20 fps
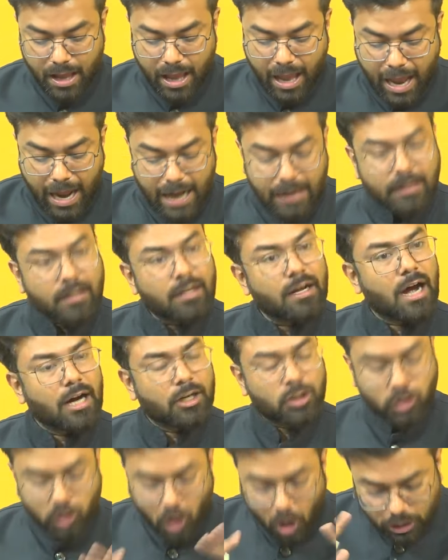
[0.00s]
And a
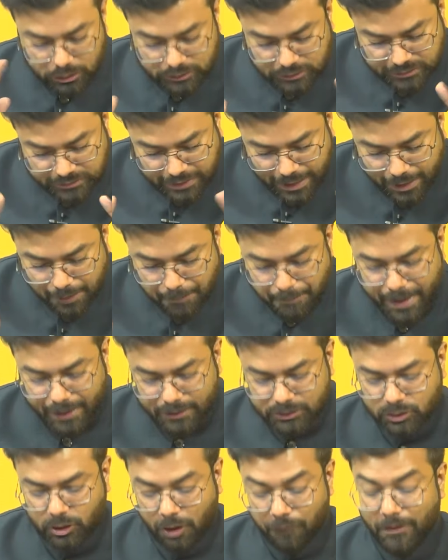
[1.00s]
toxic
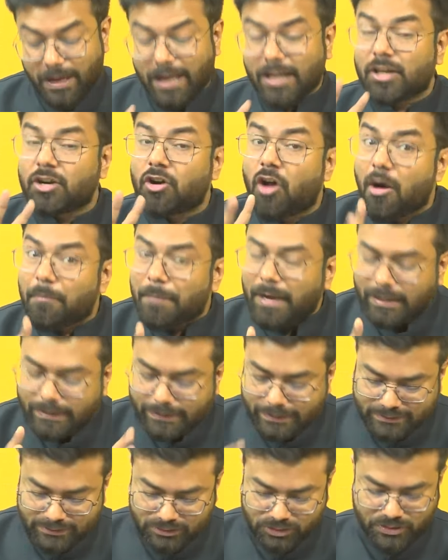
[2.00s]
mix of economic
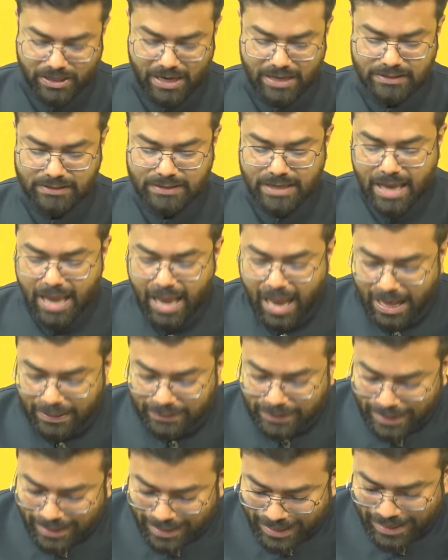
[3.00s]
distress and
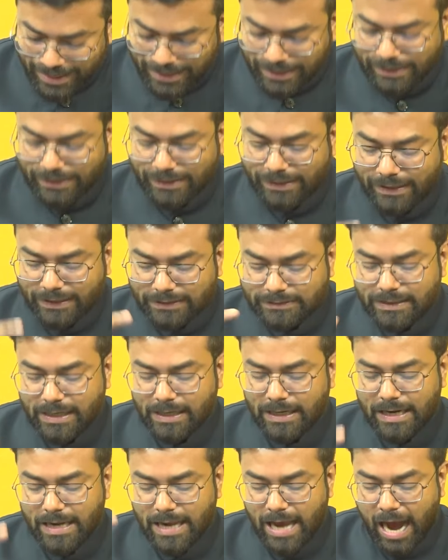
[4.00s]
the
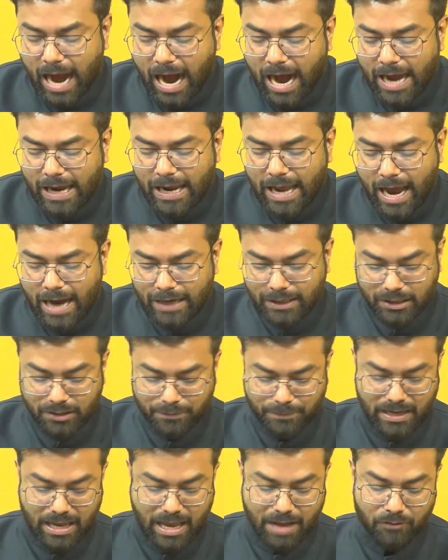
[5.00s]
increasingly
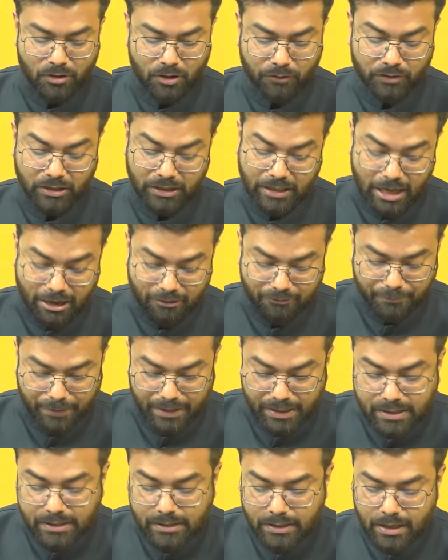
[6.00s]
high-handed behavior of the
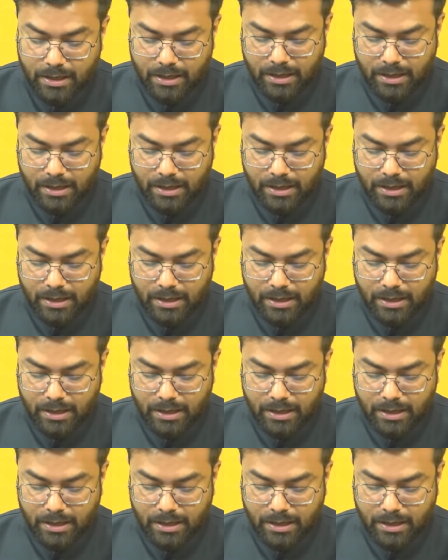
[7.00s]
government